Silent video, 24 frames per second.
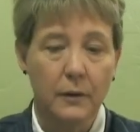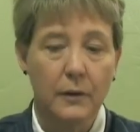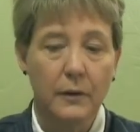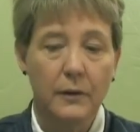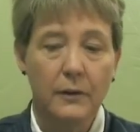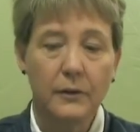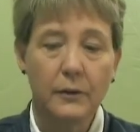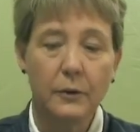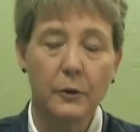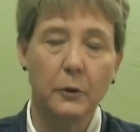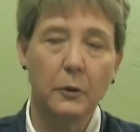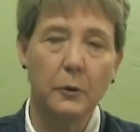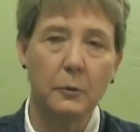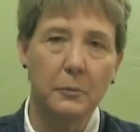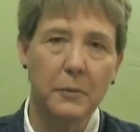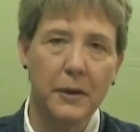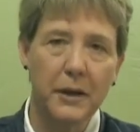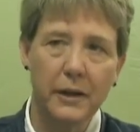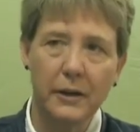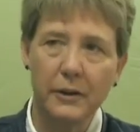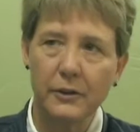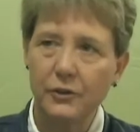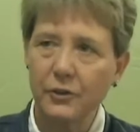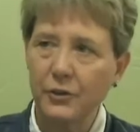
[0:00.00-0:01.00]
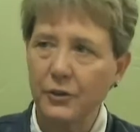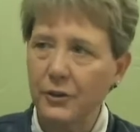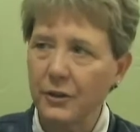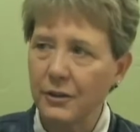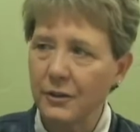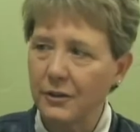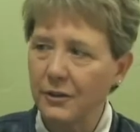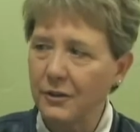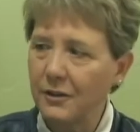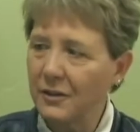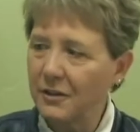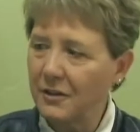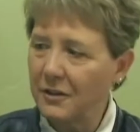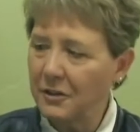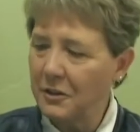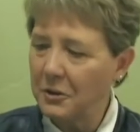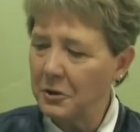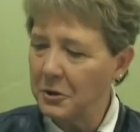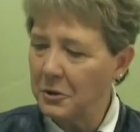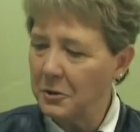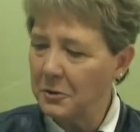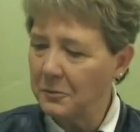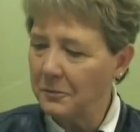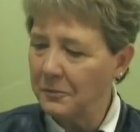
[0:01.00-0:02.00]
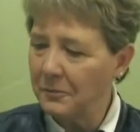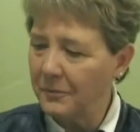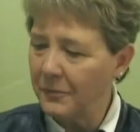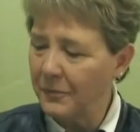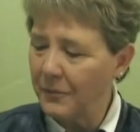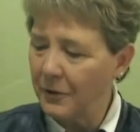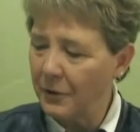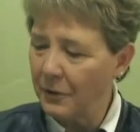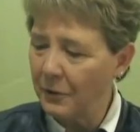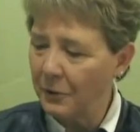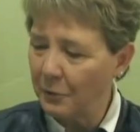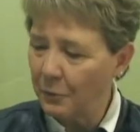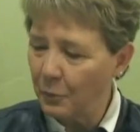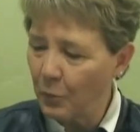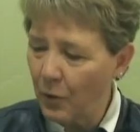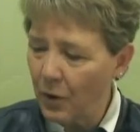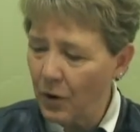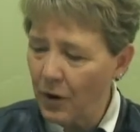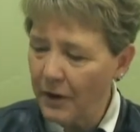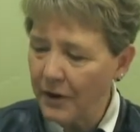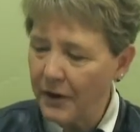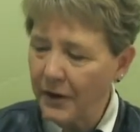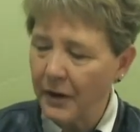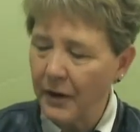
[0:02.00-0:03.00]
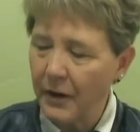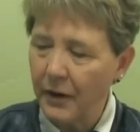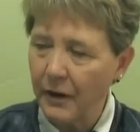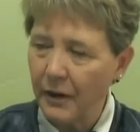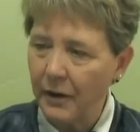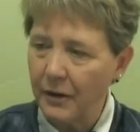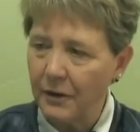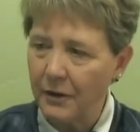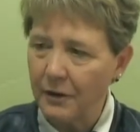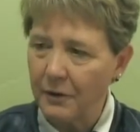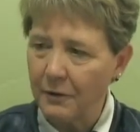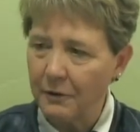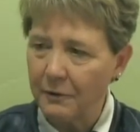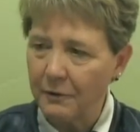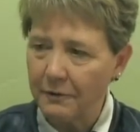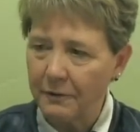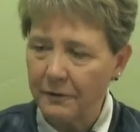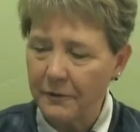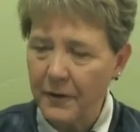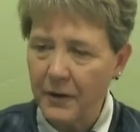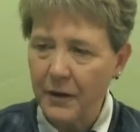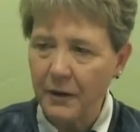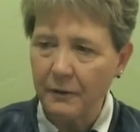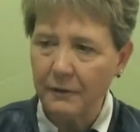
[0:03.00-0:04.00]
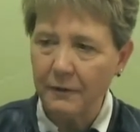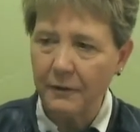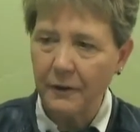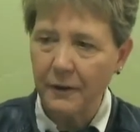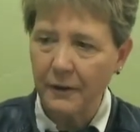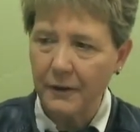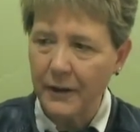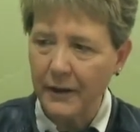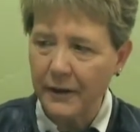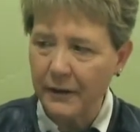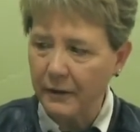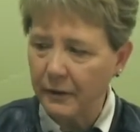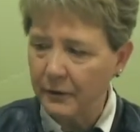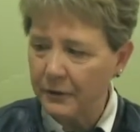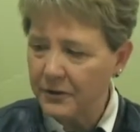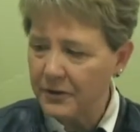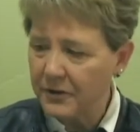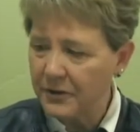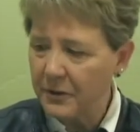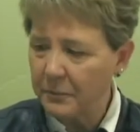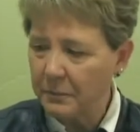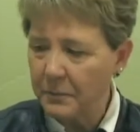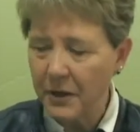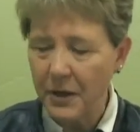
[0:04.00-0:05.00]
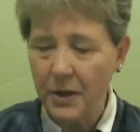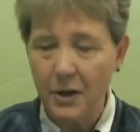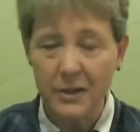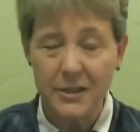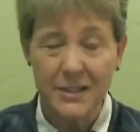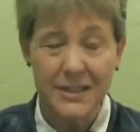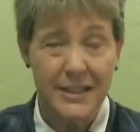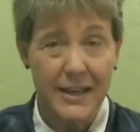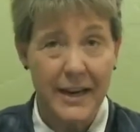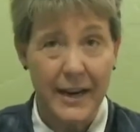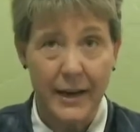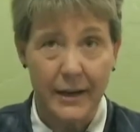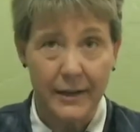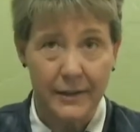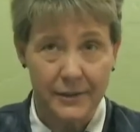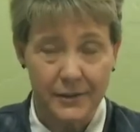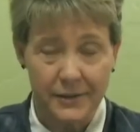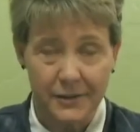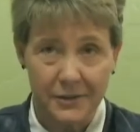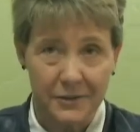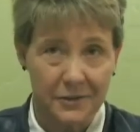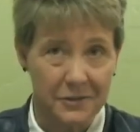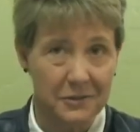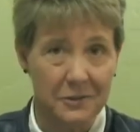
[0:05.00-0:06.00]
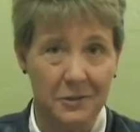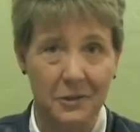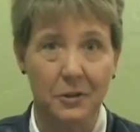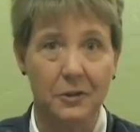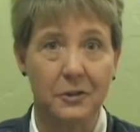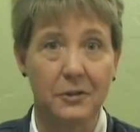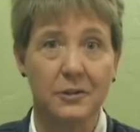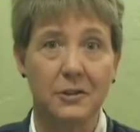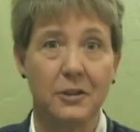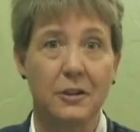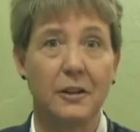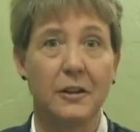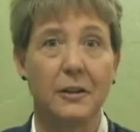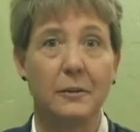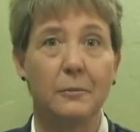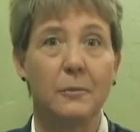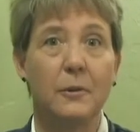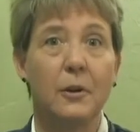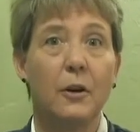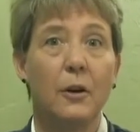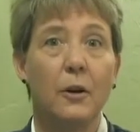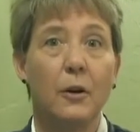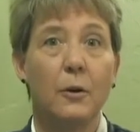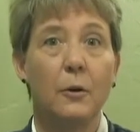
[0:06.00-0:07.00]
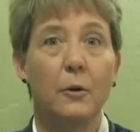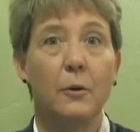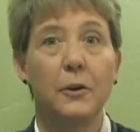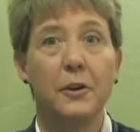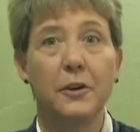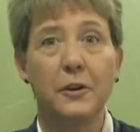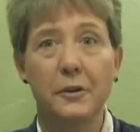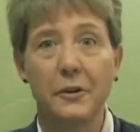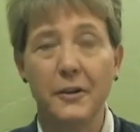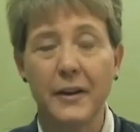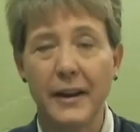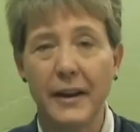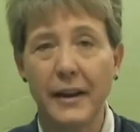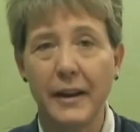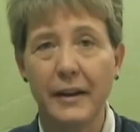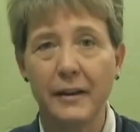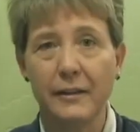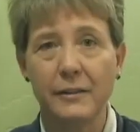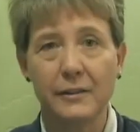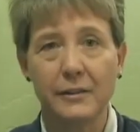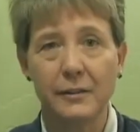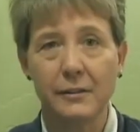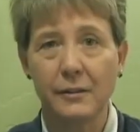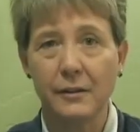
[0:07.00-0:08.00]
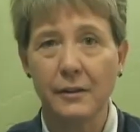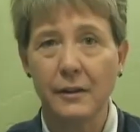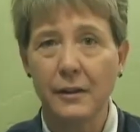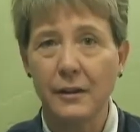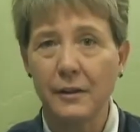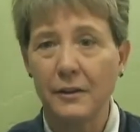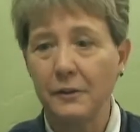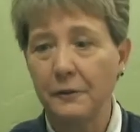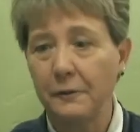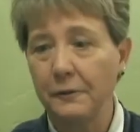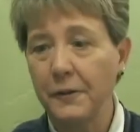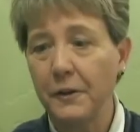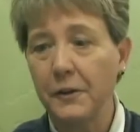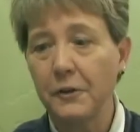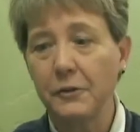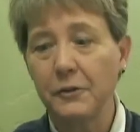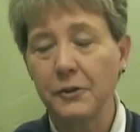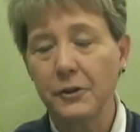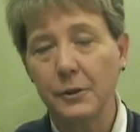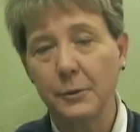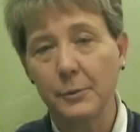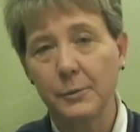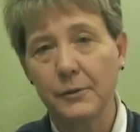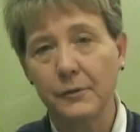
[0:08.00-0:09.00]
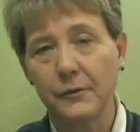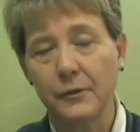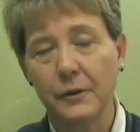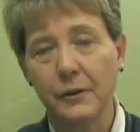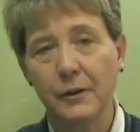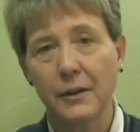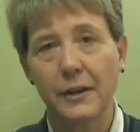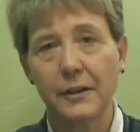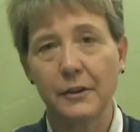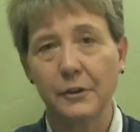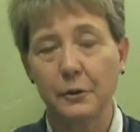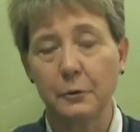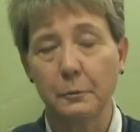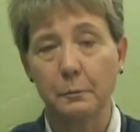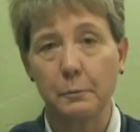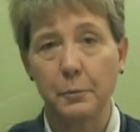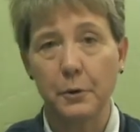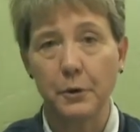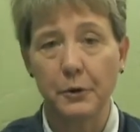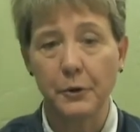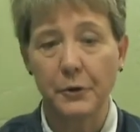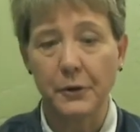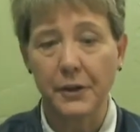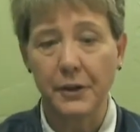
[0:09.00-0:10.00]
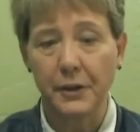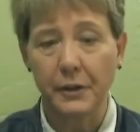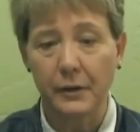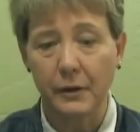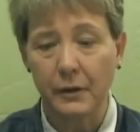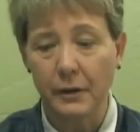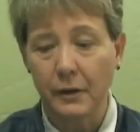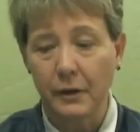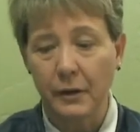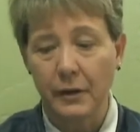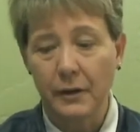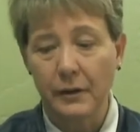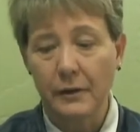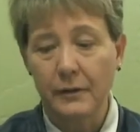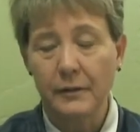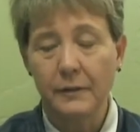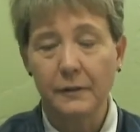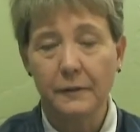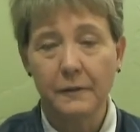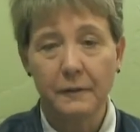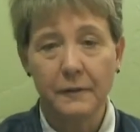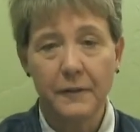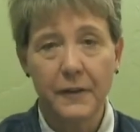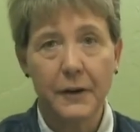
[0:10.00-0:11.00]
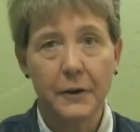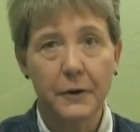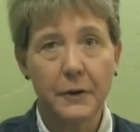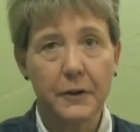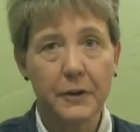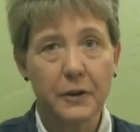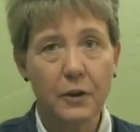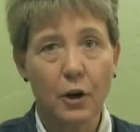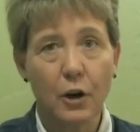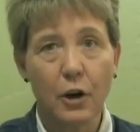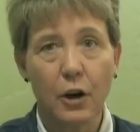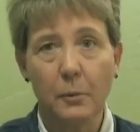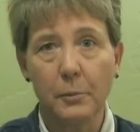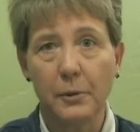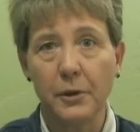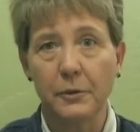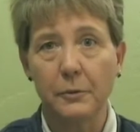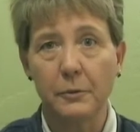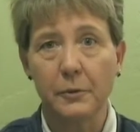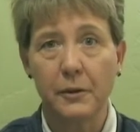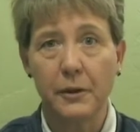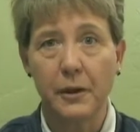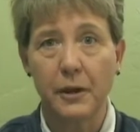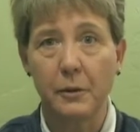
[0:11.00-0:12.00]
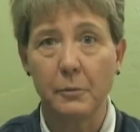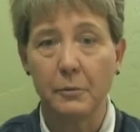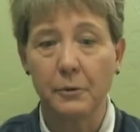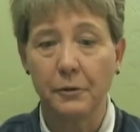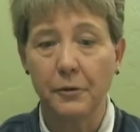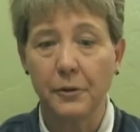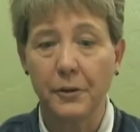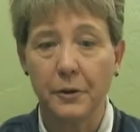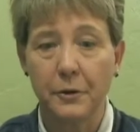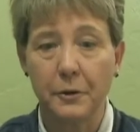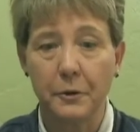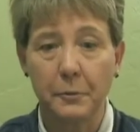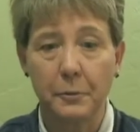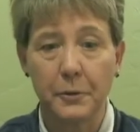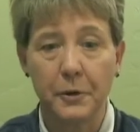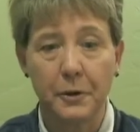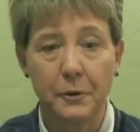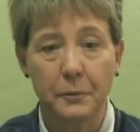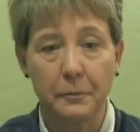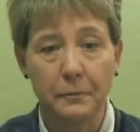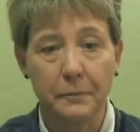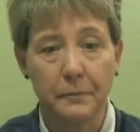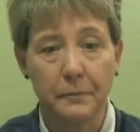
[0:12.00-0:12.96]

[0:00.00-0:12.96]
So imagine you're walking and your feet feel like they're stepping on tacks all the time, or your hands and fingertips feel like they're burning. It's very common with chemotherapy.